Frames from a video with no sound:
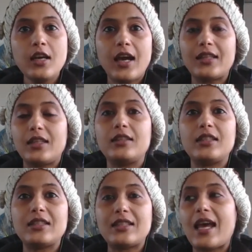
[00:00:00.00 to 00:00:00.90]
I think
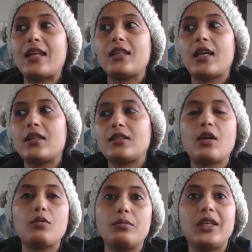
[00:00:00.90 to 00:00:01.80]
this land has
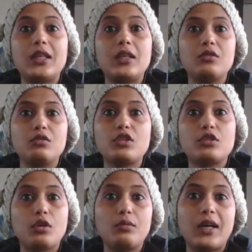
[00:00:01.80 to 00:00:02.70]
helped me heal
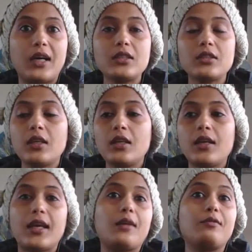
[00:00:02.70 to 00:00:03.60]
so much,
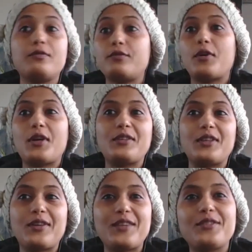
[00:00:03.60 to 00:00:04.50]
and I'm forever
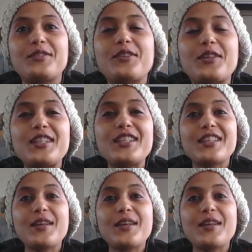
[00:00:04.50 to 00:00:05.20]
grateful for it.